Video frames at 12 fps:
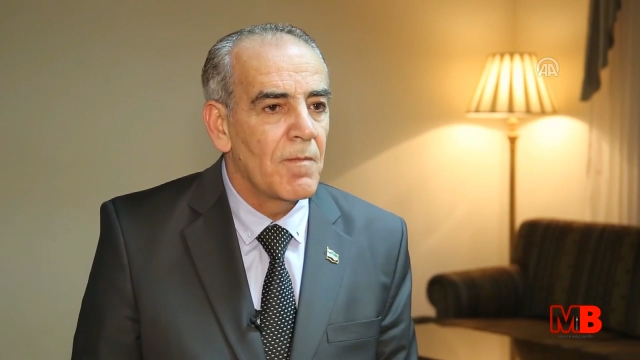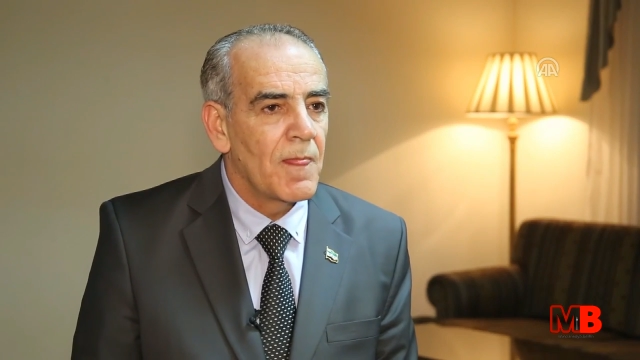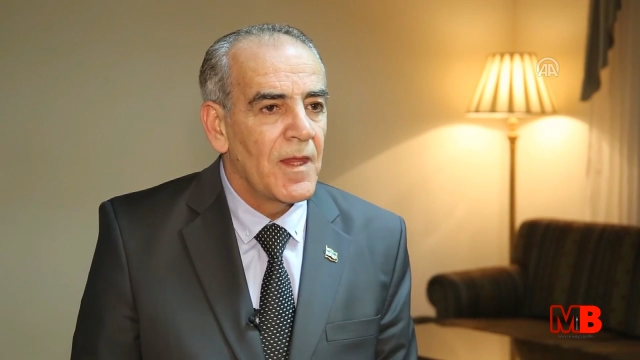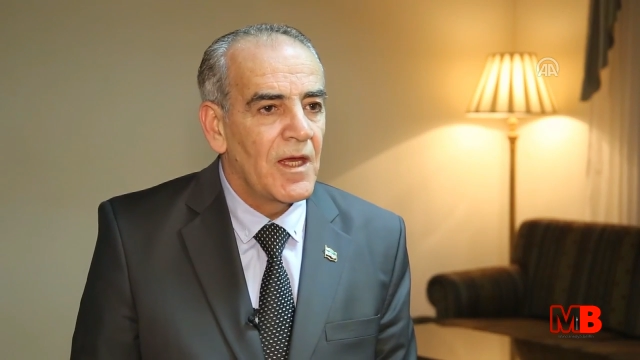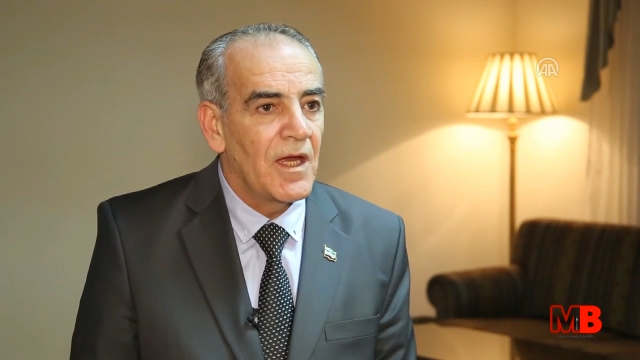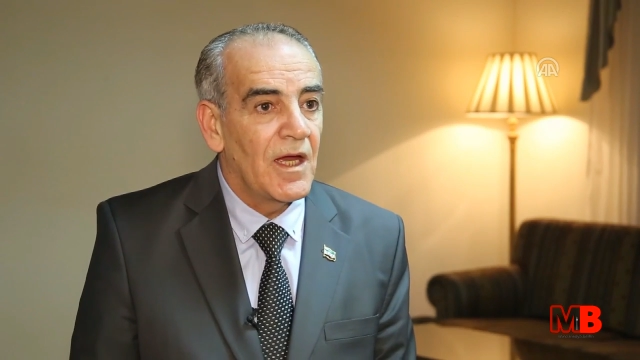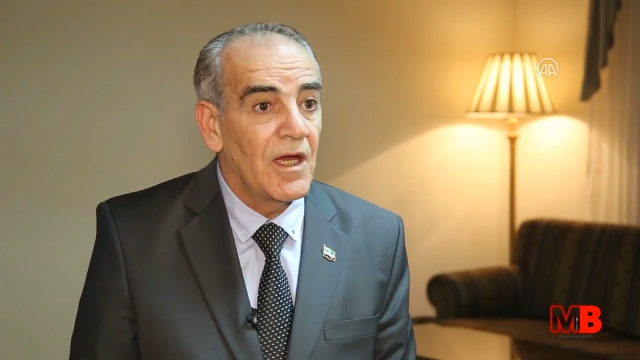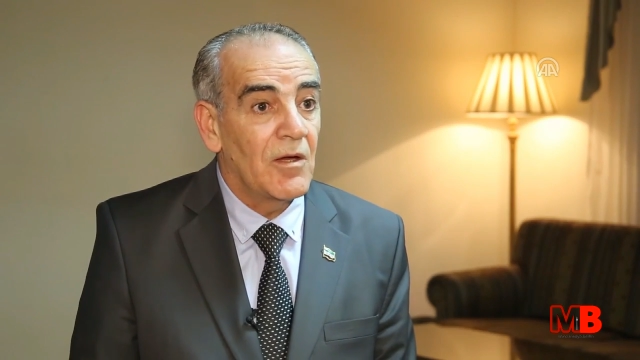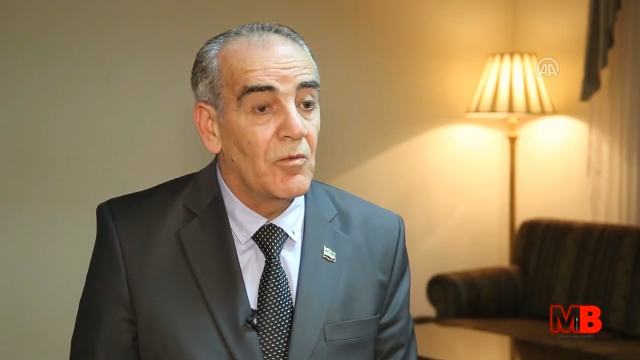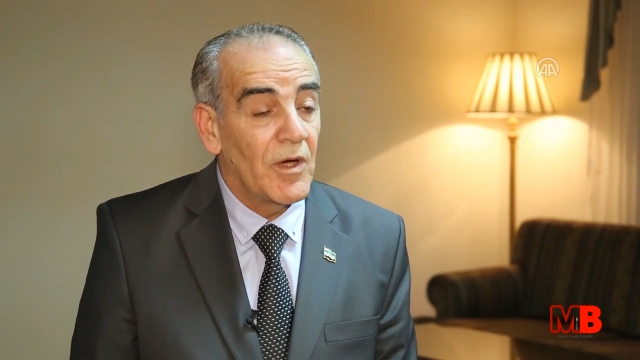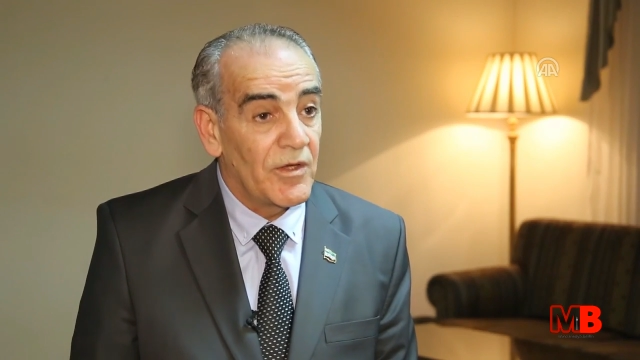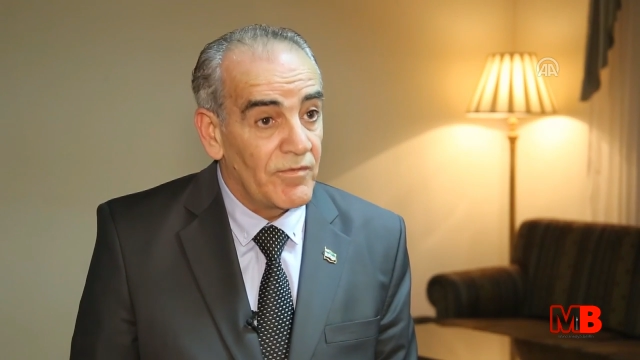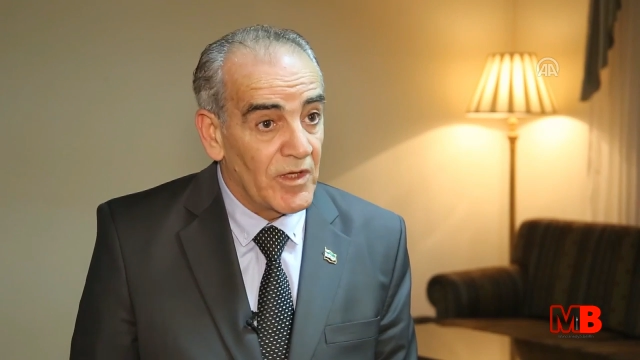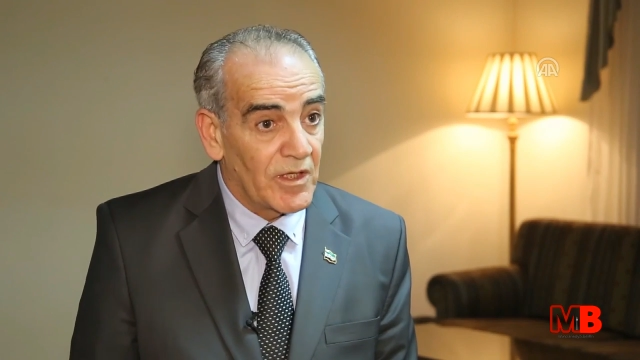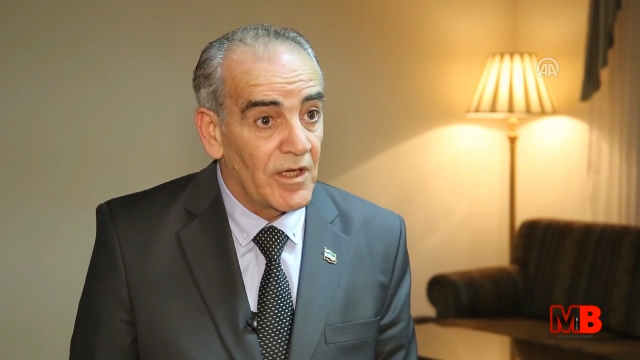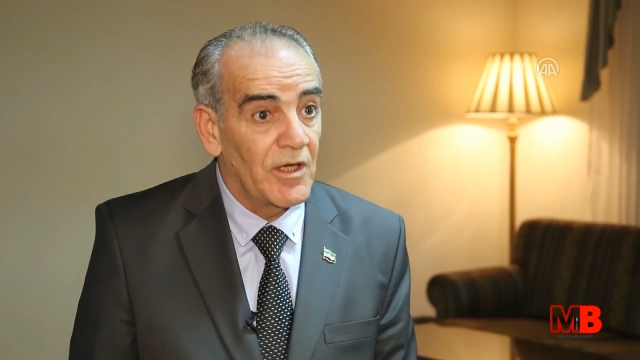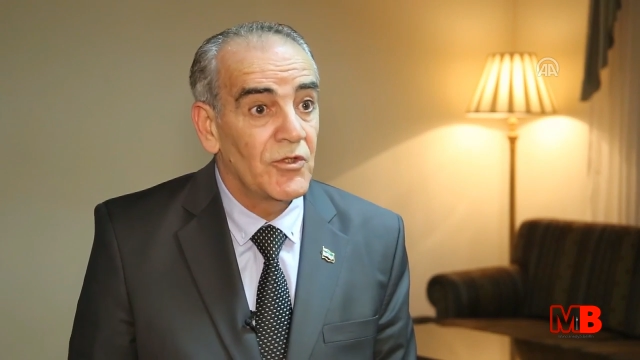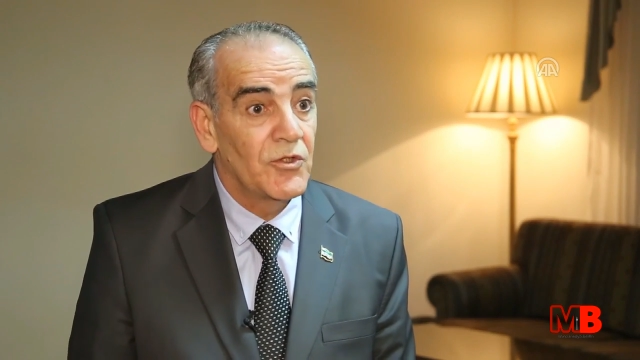one of the
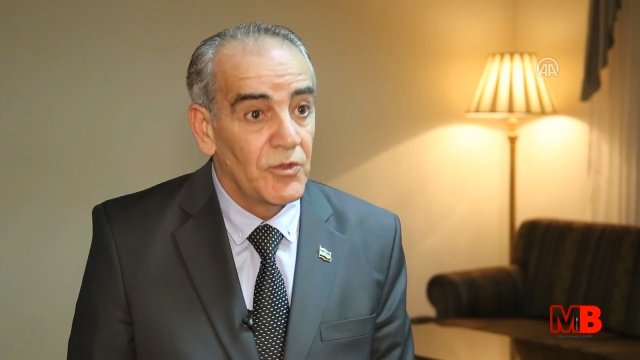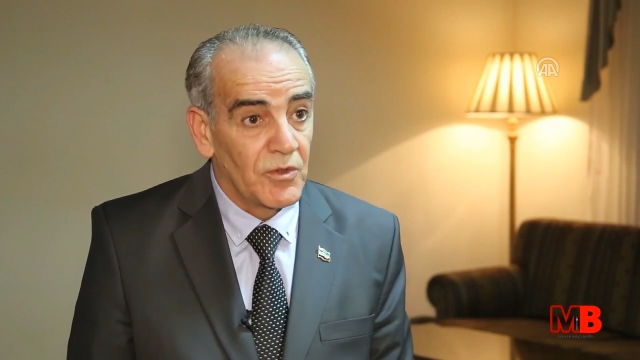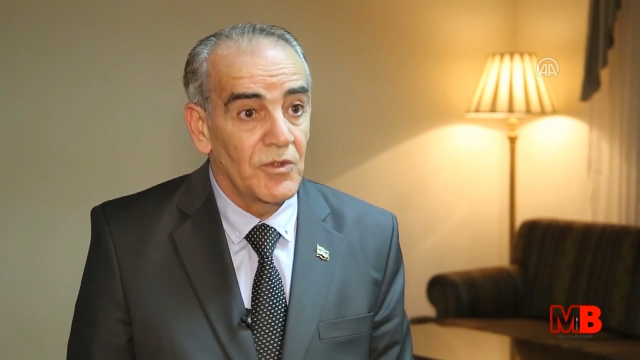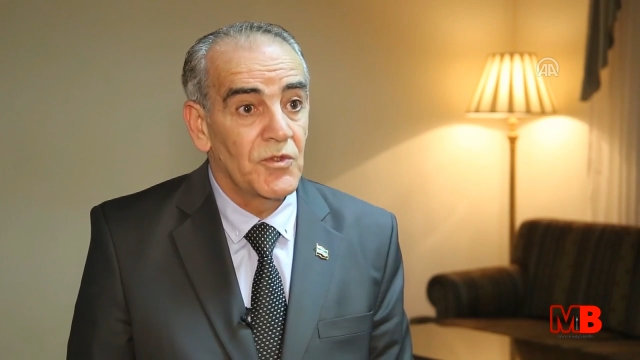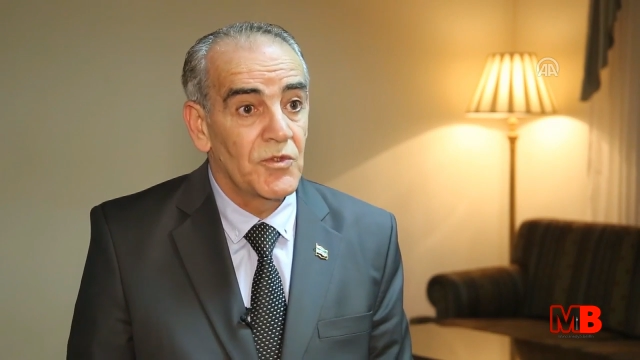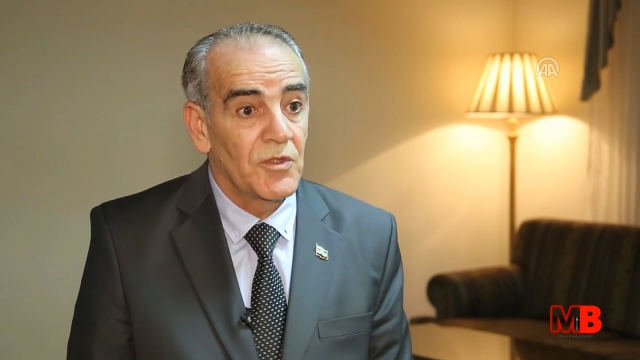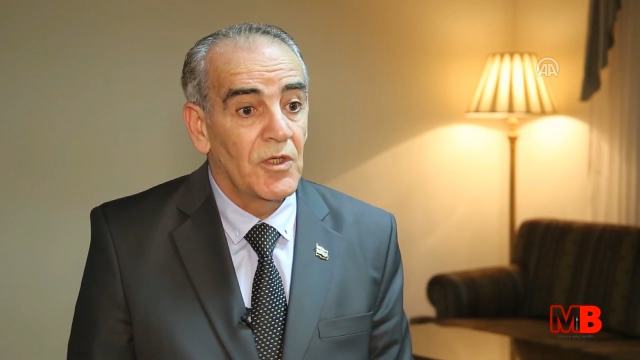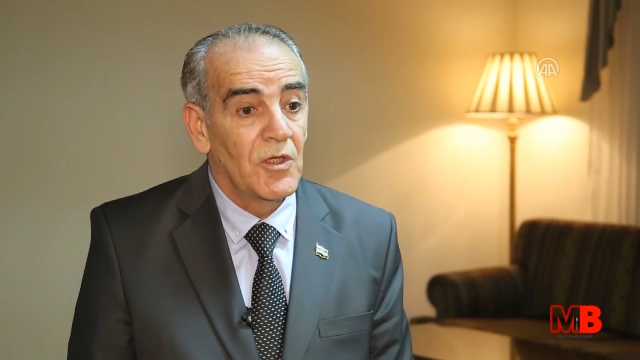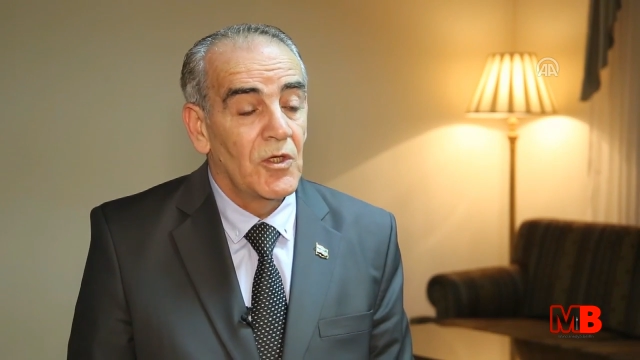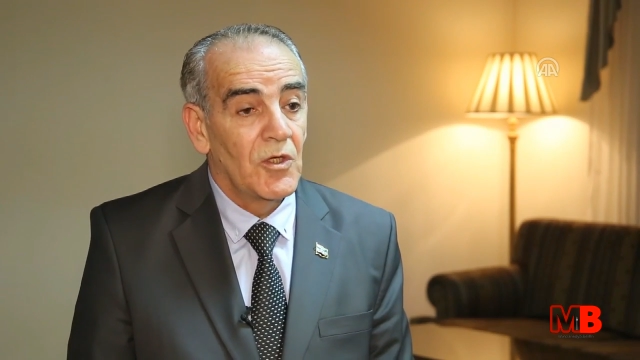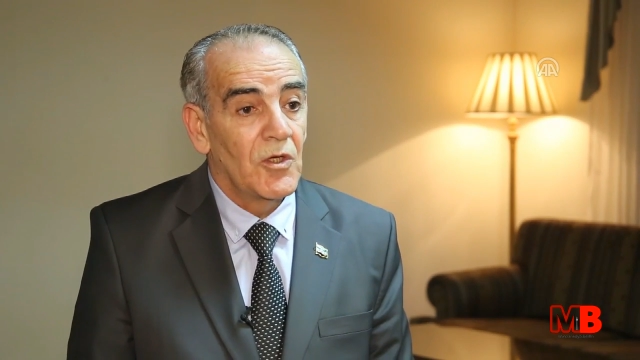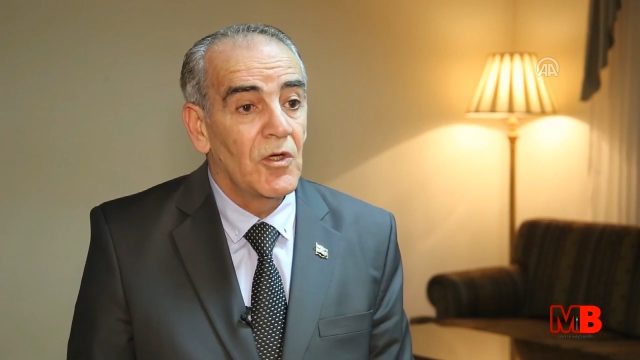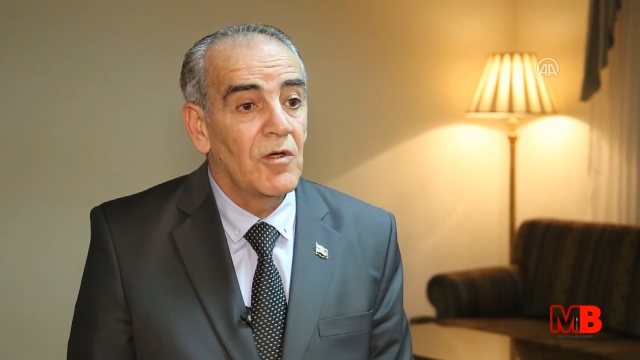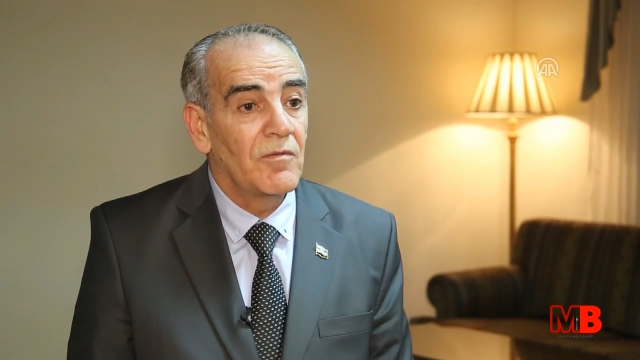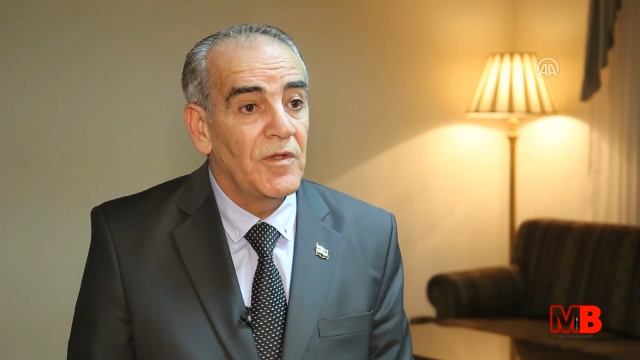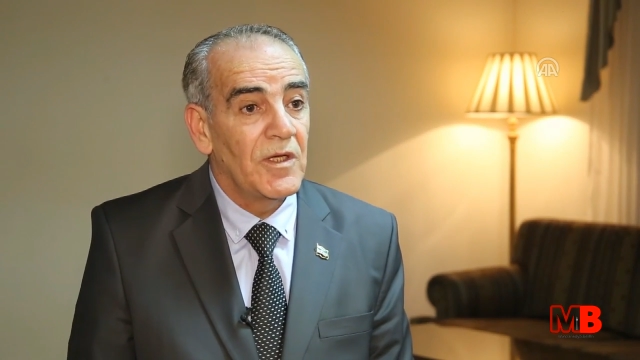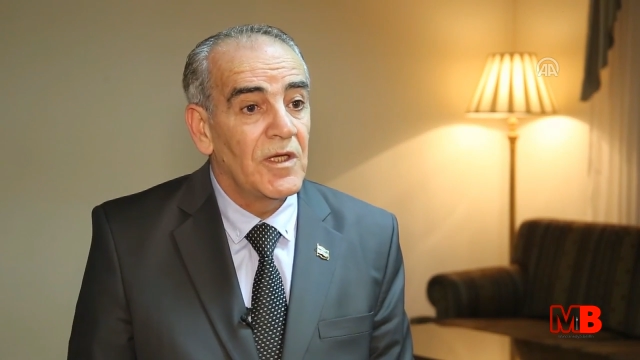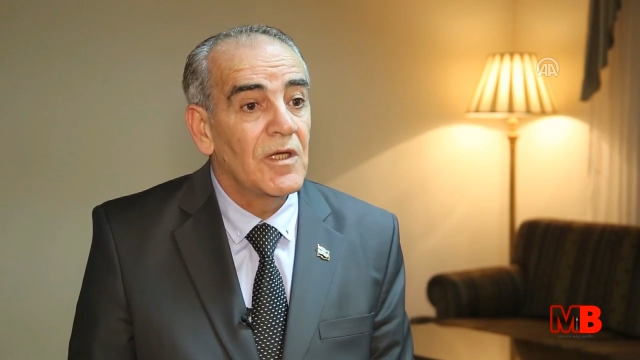guarantors of
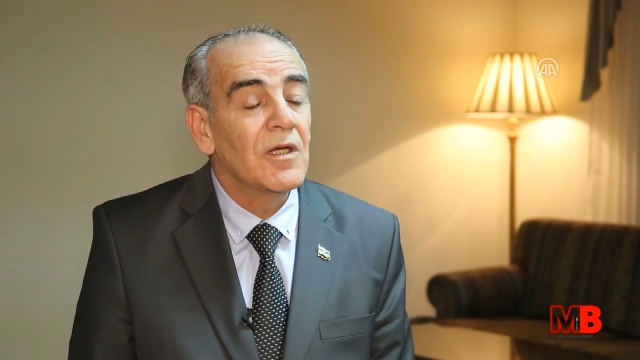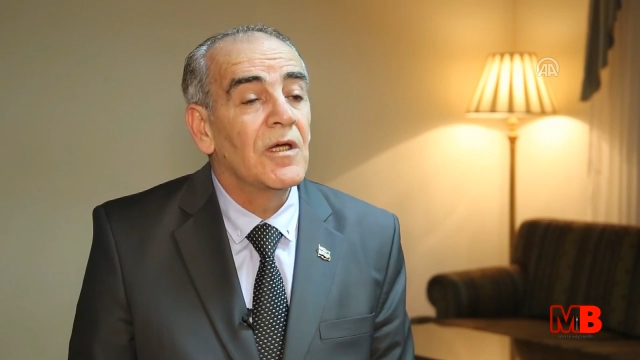the